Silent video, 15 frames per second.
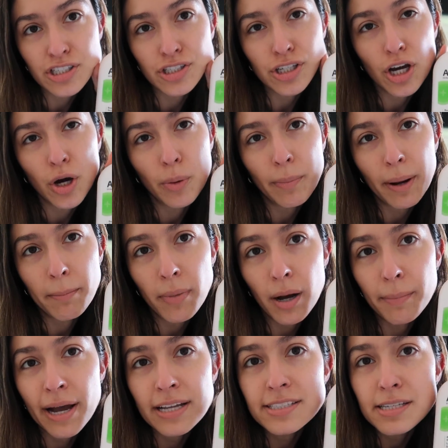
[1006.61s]
So my
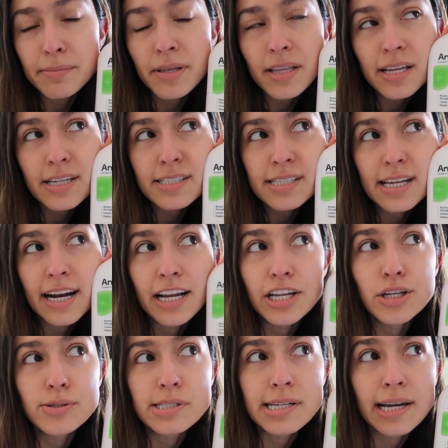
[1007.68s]
mom had some of this and I
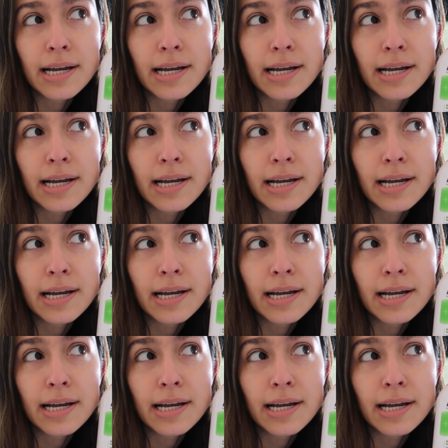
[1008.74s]
used